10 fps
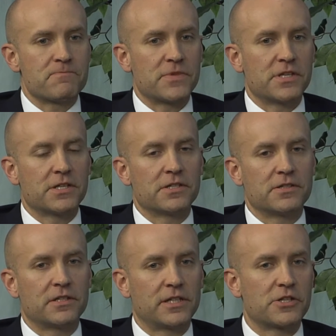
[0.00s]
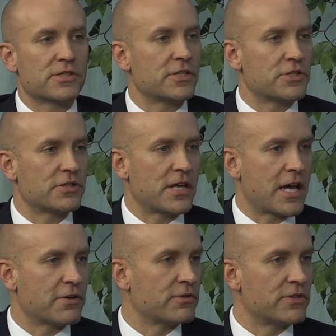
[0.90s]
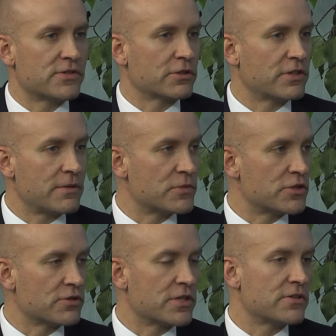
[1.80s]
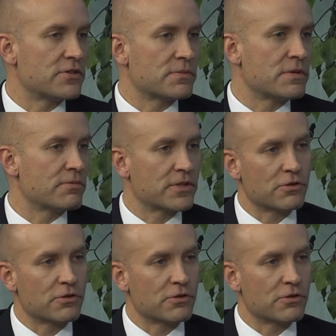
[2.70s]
the legislature in Iowa, there's a great majority of those people